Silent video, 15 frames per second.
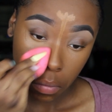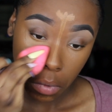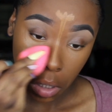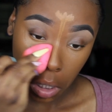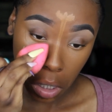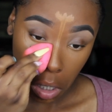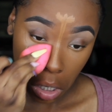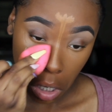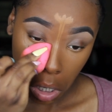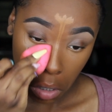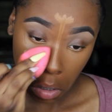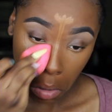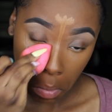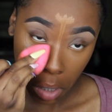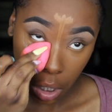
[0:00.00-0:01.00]

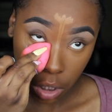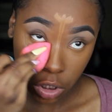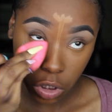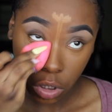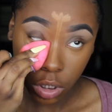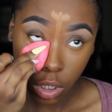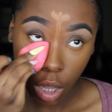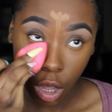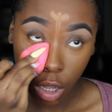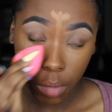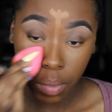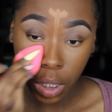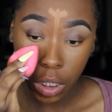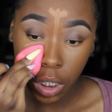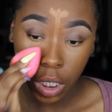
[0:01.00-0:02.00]
here making sure it's all
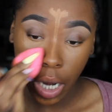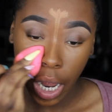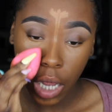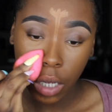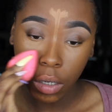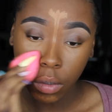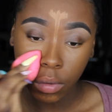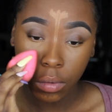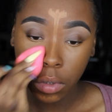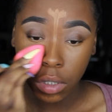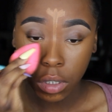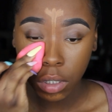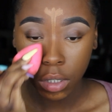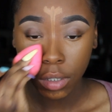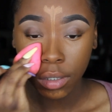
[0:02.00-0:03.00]
blended
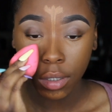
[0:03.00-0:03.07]
out